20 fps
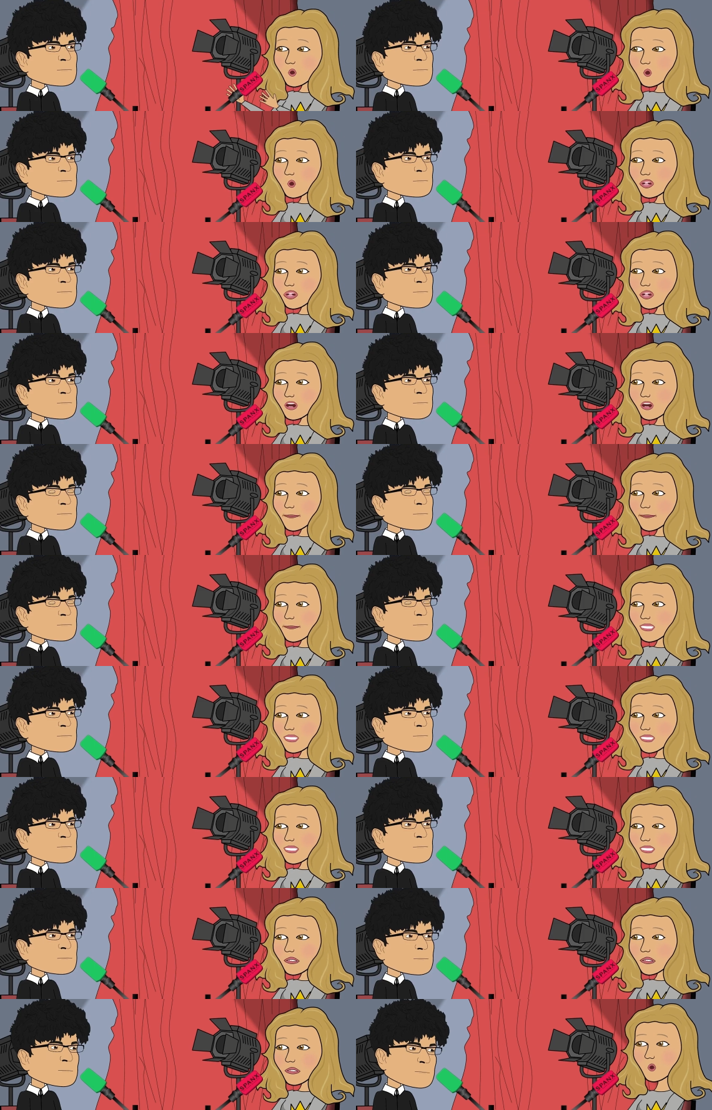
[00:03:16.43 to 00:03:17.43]
Speaker 1: something
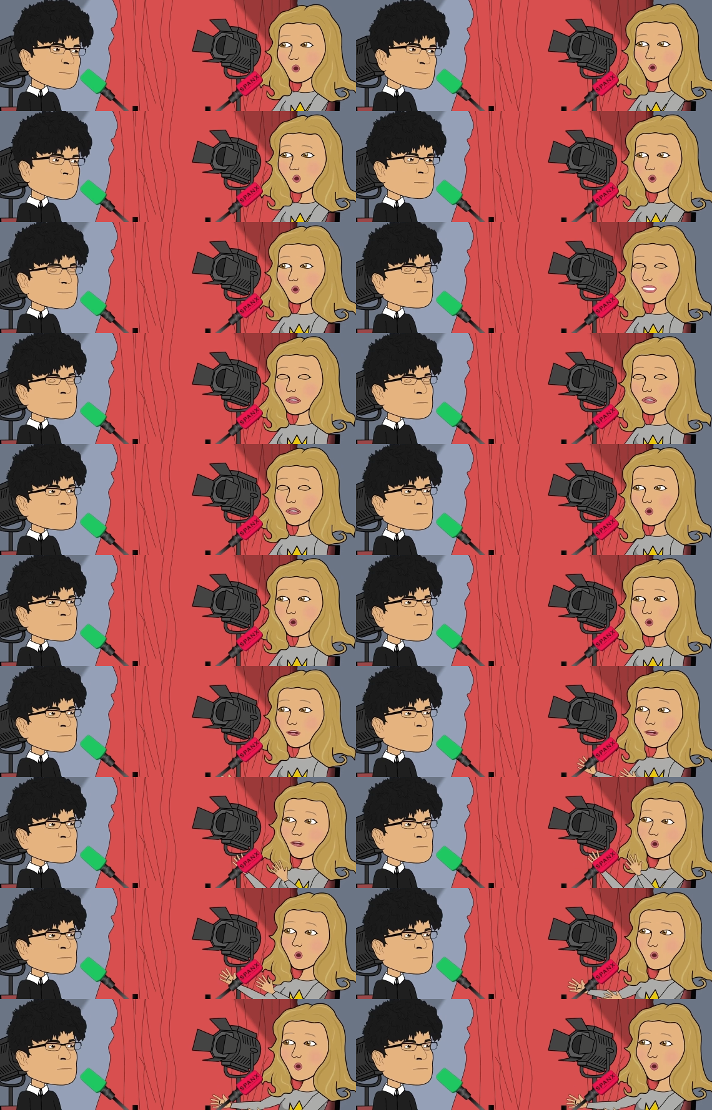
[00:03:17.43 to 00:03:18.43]
for for
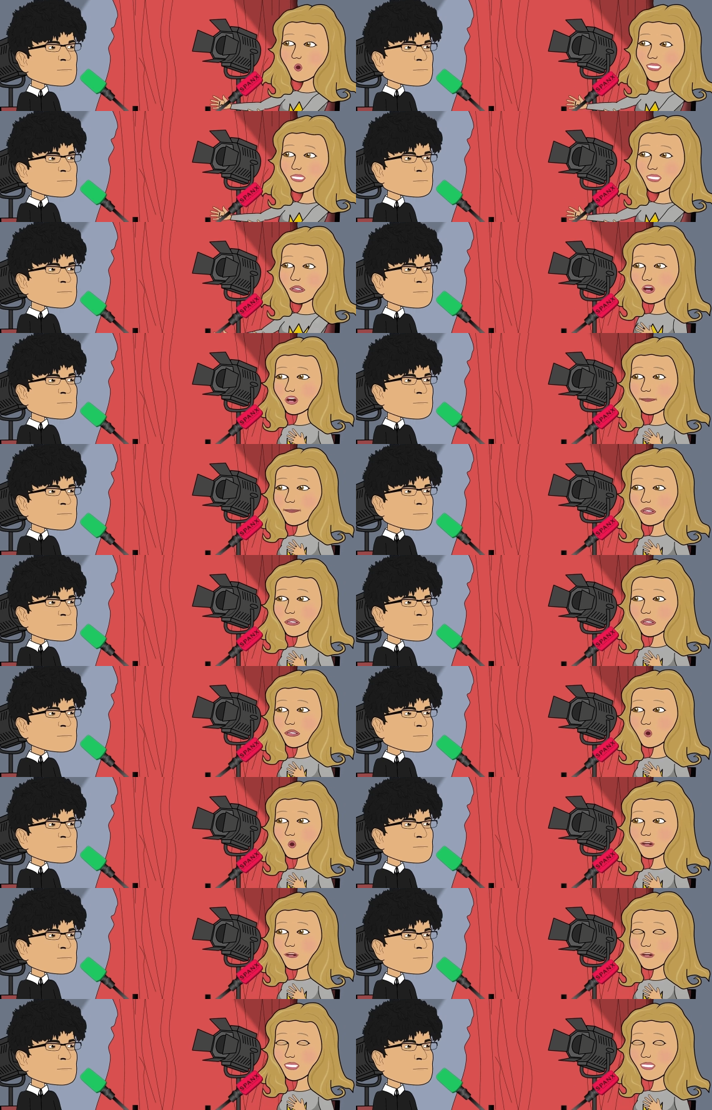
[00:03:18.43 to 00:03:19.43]
fear. Like if I'm afraid to